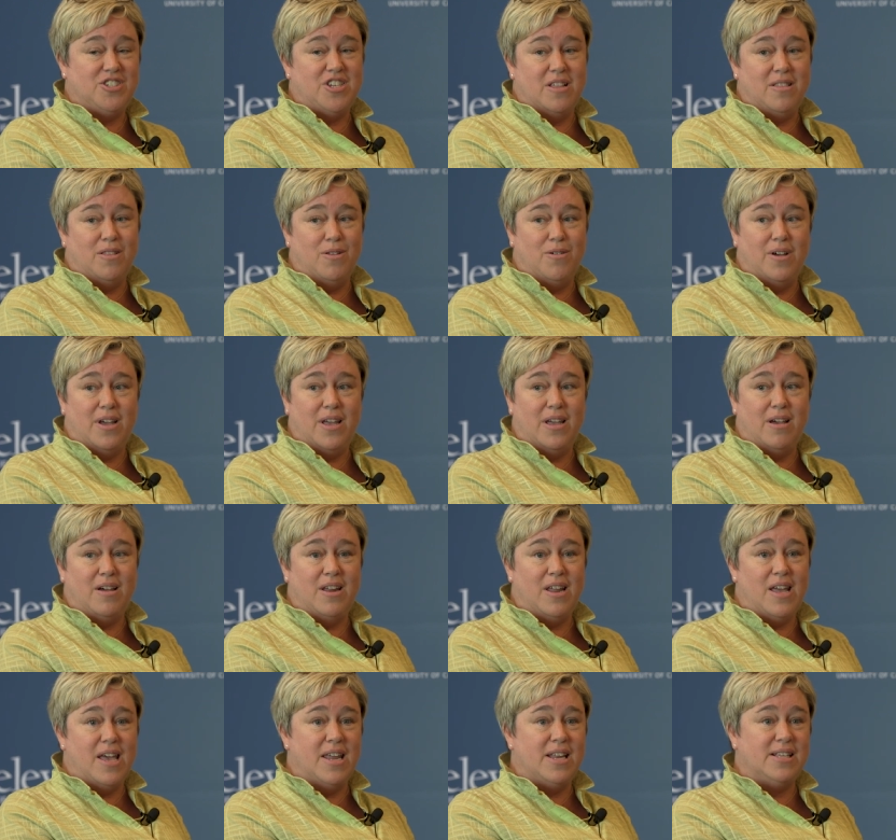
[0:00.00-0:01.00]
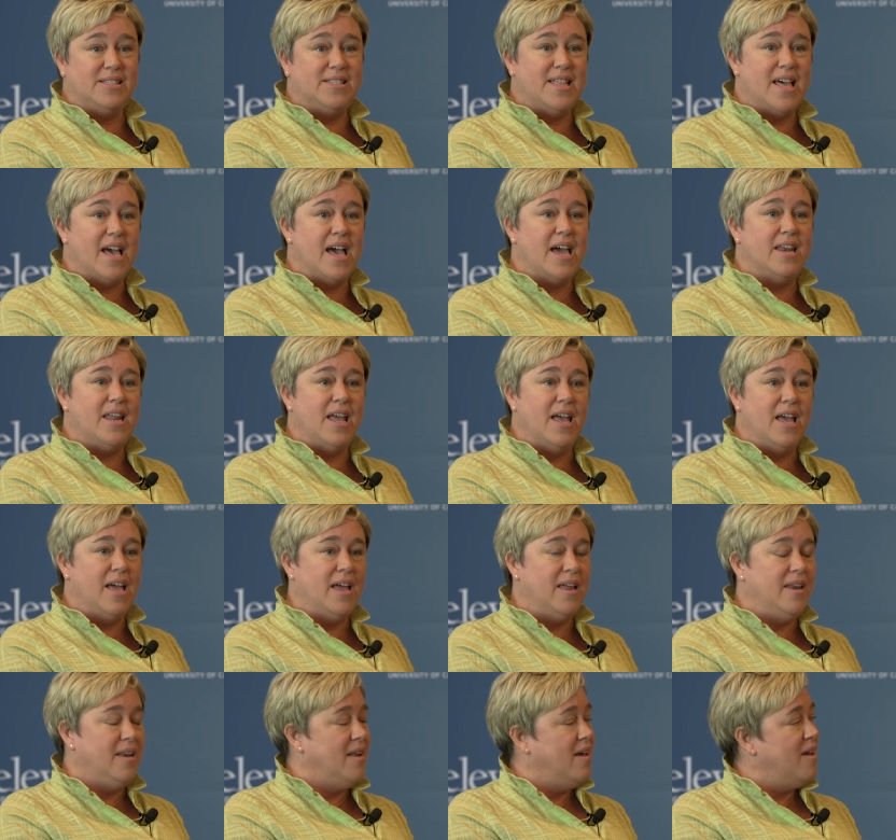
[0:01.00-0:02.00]
Jen Loy uh, edits that,
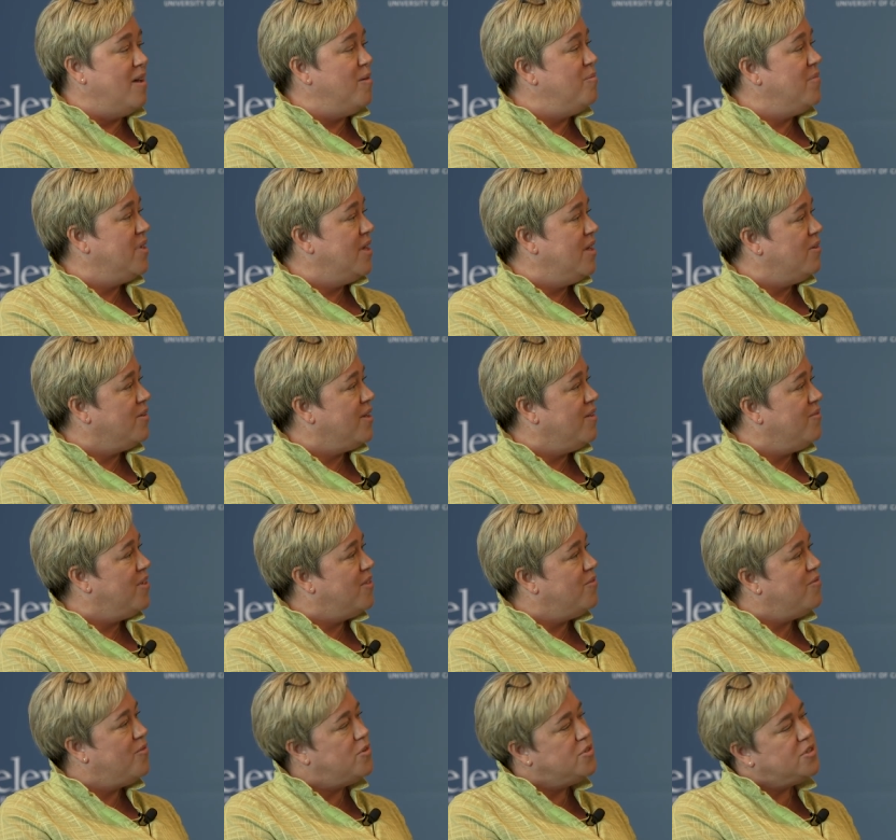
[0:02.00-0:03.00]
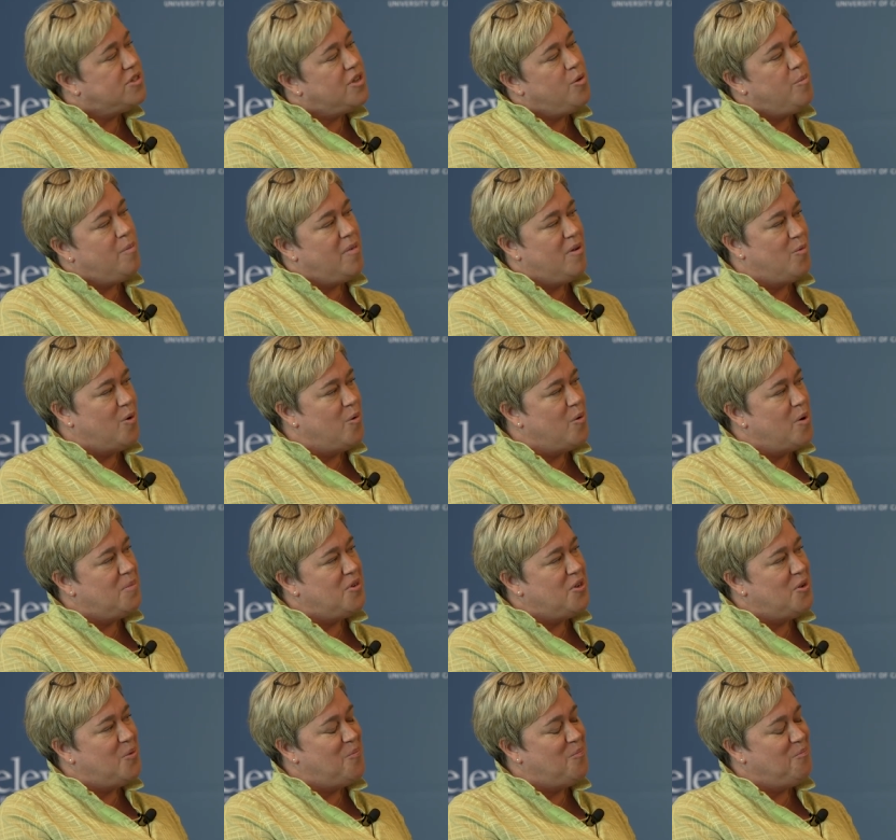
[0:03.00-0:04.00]
and um, it'll give you the full scoop on what we're
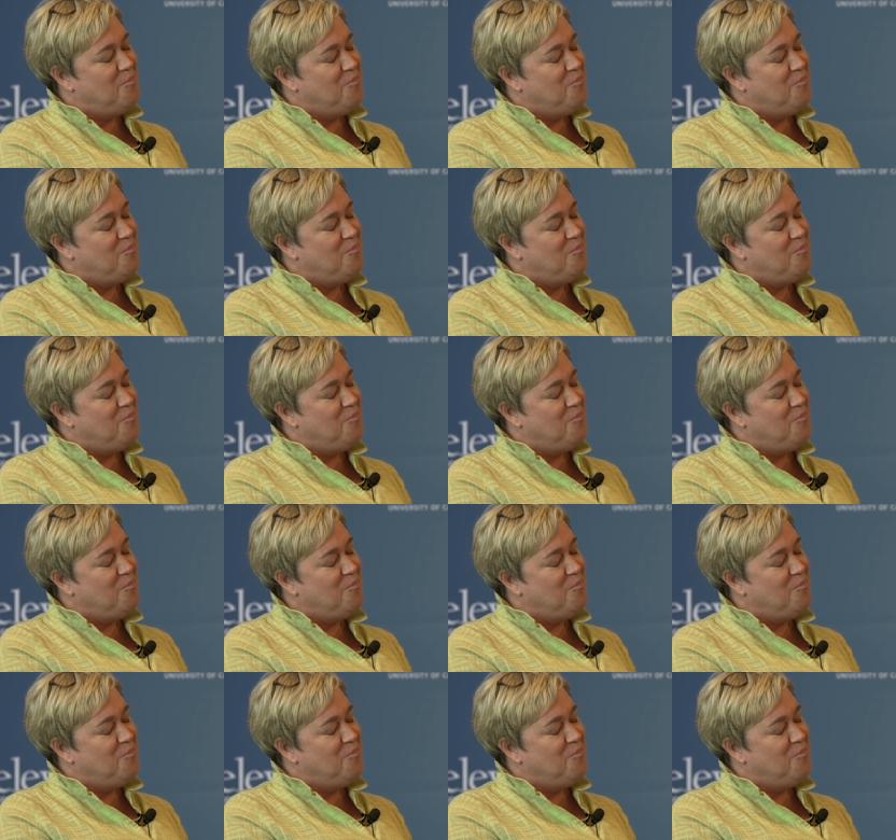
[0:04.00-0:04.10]
up to.